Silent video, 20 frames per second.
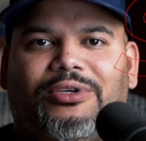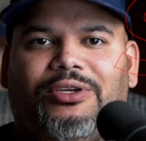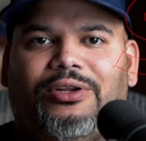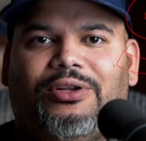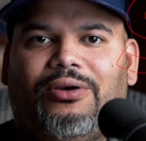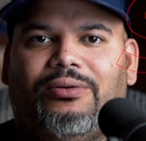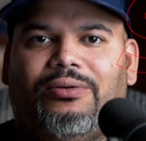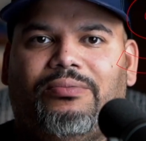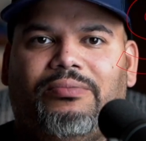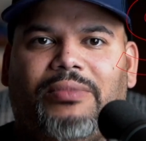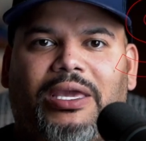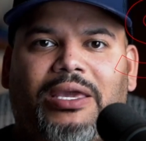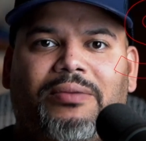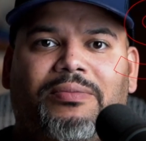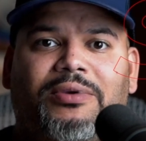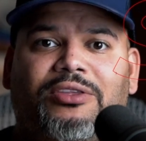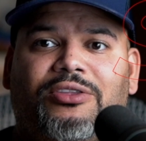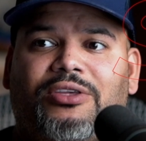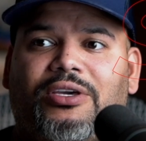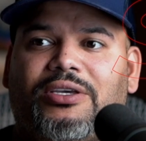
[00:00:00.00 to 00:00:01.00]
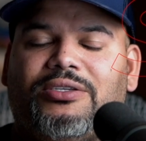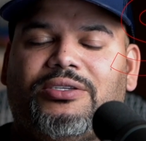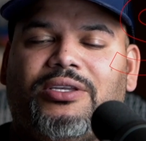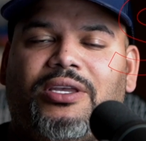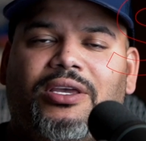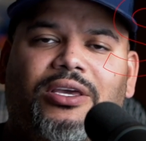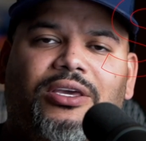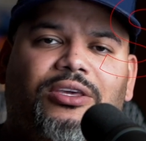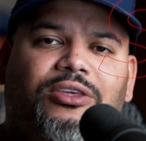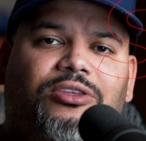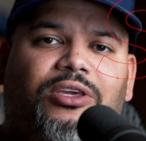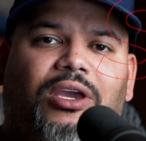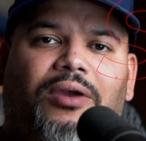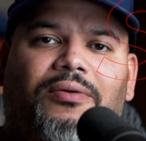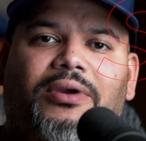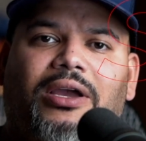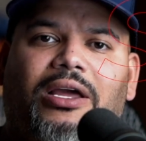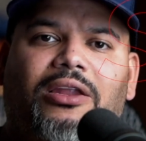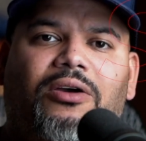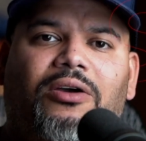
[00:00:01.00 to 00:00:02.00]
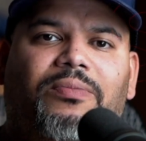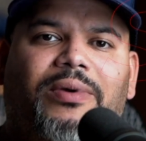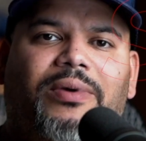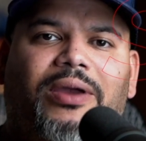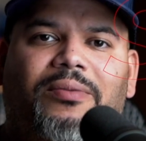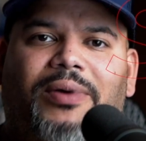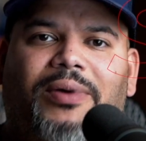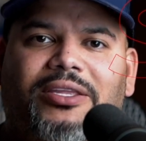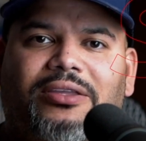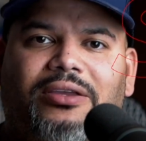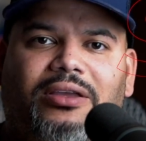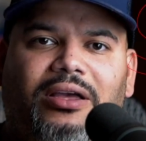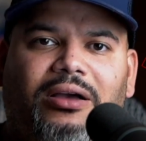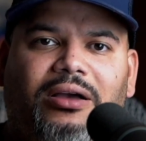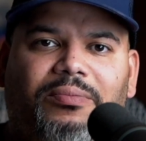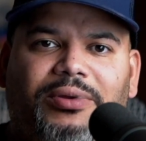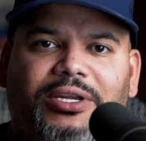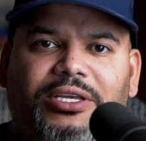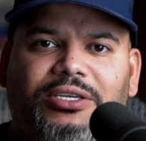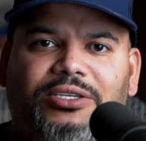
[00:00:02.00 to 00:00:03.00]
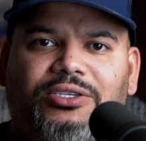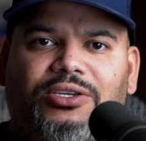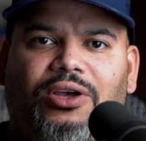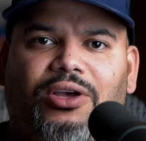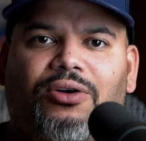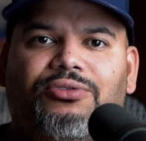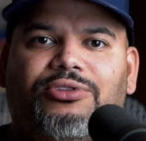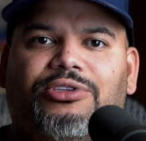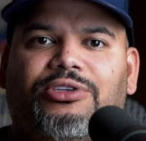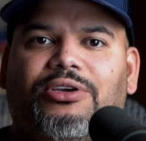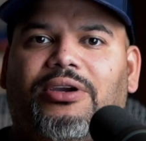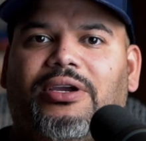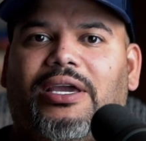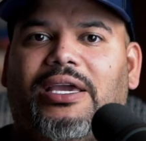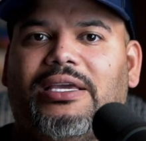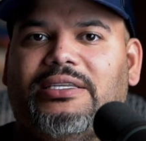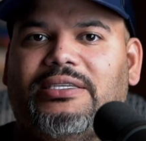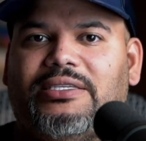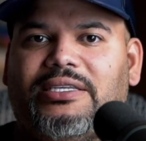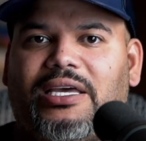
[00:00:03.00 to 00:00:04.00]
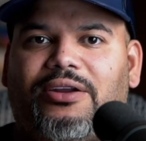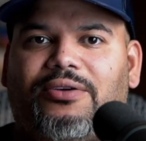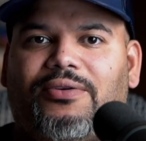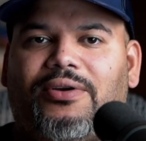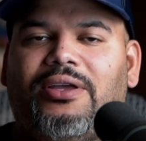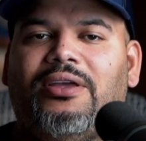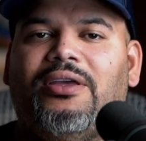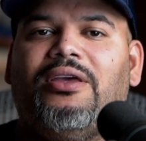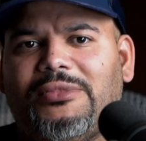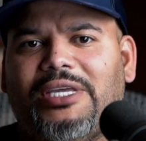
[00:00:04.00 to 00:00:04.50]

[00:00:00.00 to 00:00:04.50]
you know, maybe just sharing a little bit about the company's culture, etc.